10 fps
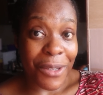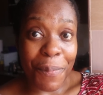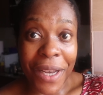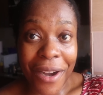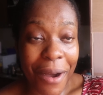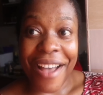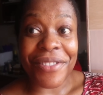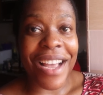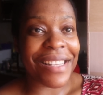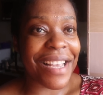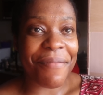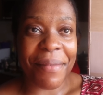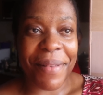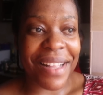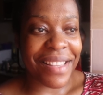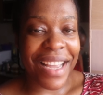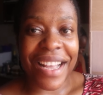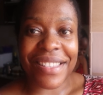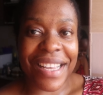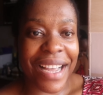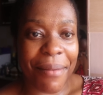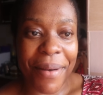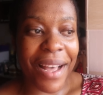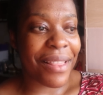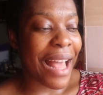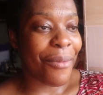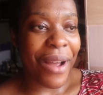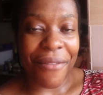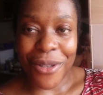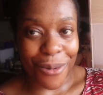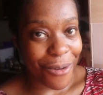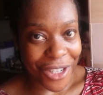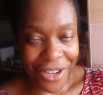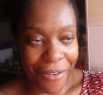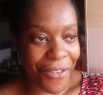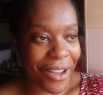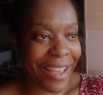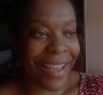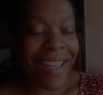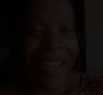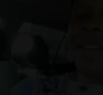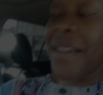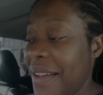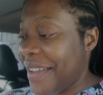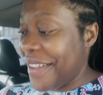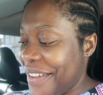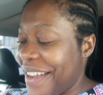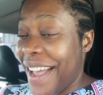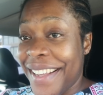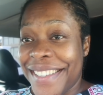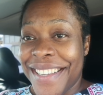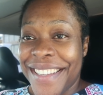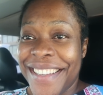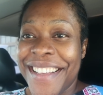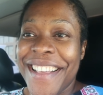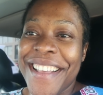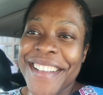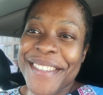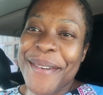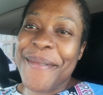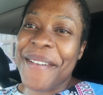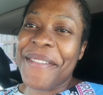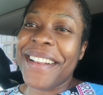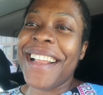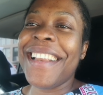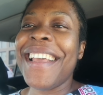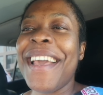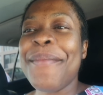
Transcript: to pick up. I have to go and take my bath. Nahe has to take her bath and we have to wash off, okay? Ah, you guys, so we're finally